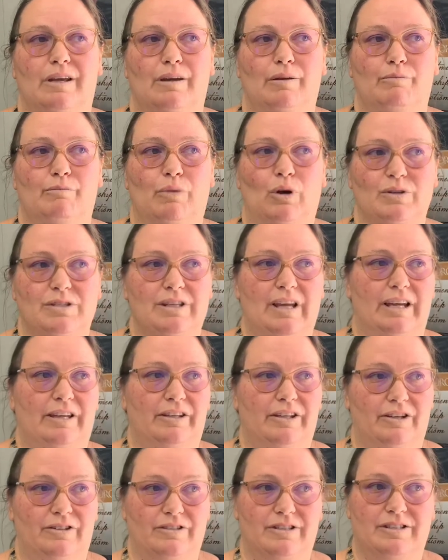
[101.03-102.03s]
most
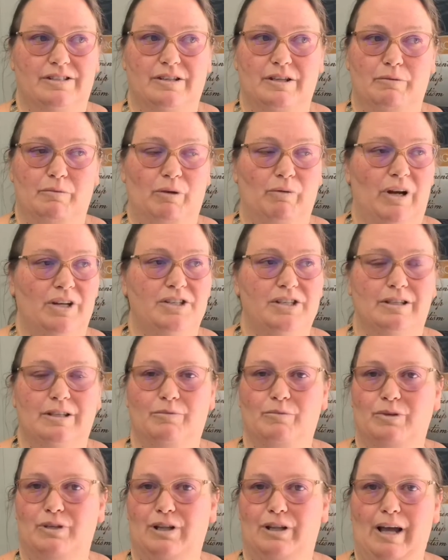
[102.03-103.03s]
likely you're just going to be watching
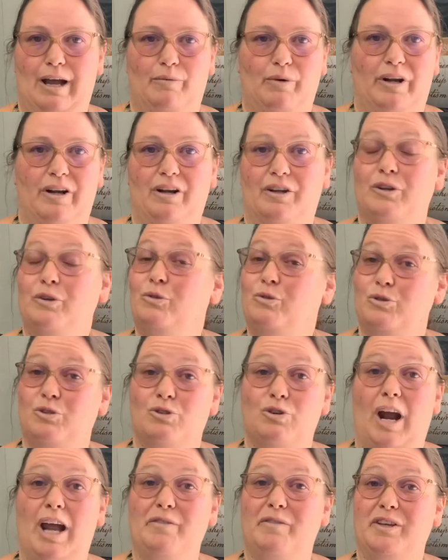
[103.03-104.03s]
them collaborate on who's
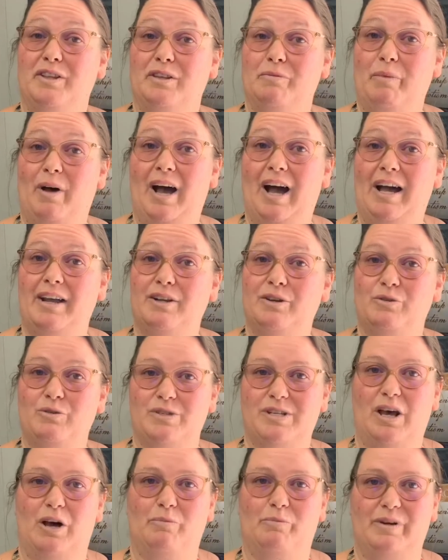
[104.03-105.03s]
driving the bot,
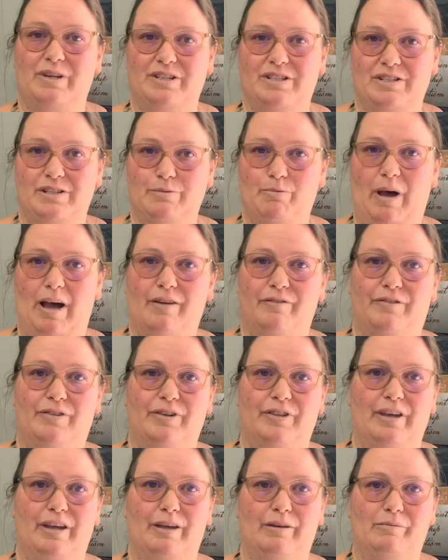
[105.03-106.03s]
who's helping to spot
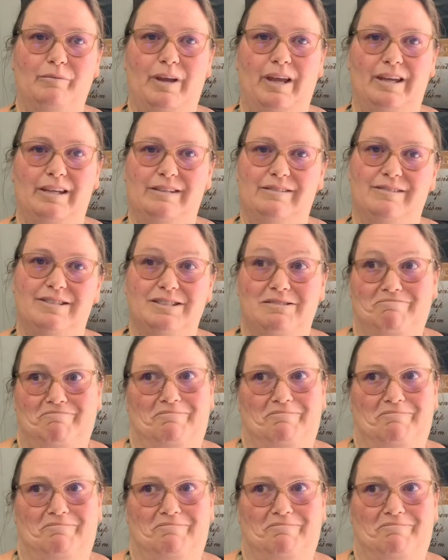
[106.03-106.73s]
for them, and,